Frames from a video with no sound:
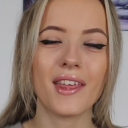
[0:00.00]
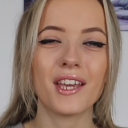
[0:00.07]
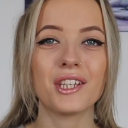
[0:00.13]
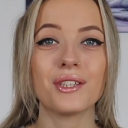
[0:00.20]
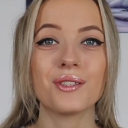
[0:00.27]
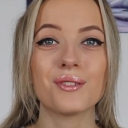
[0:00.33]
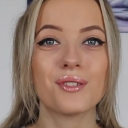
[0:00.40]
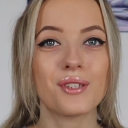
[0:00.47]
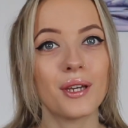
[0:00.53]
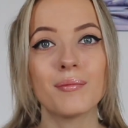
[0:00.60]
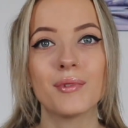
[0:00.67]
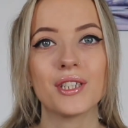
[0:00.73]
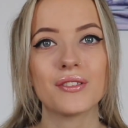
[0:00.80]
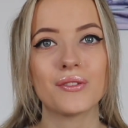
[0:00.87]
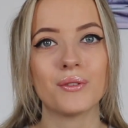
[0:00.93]
thank you so
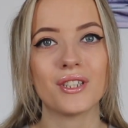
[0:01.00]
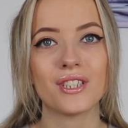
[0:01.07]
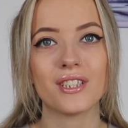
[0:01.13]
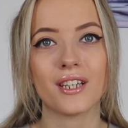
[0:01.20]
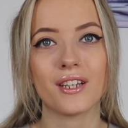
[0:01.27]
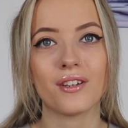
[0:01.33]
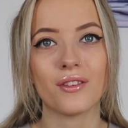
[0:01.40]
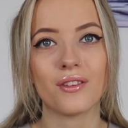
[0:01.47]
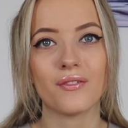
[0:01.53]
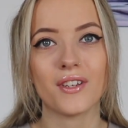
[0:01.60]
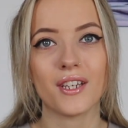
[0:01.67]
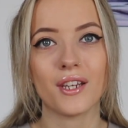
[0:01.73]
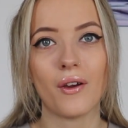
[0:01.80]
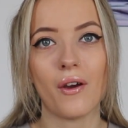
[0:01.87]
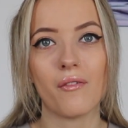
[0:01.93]
much for watching another
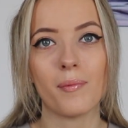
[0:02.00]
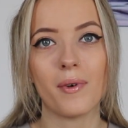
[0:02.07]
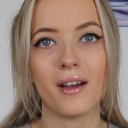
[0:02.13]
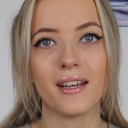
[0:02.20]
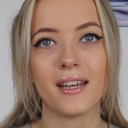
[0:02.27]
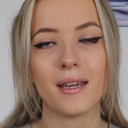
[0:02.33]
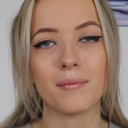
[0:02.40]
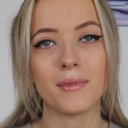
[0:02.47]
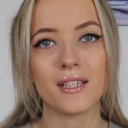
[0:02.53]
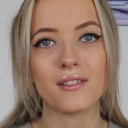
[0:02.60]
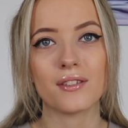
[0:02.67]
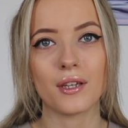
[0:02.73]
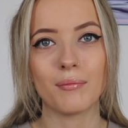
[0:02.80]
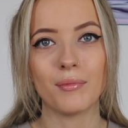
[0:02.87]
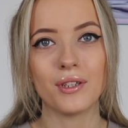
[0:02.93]
video of mine. It means
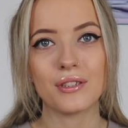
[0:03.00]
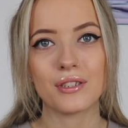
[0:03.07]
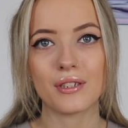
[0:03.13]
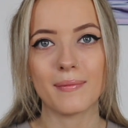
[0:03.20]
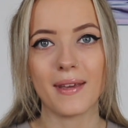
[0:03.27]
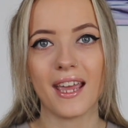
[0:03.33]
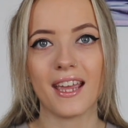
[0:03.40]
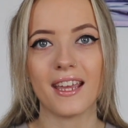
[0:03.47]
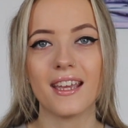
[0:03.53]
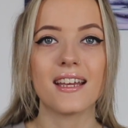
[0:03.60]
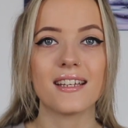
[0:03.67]
so much to me.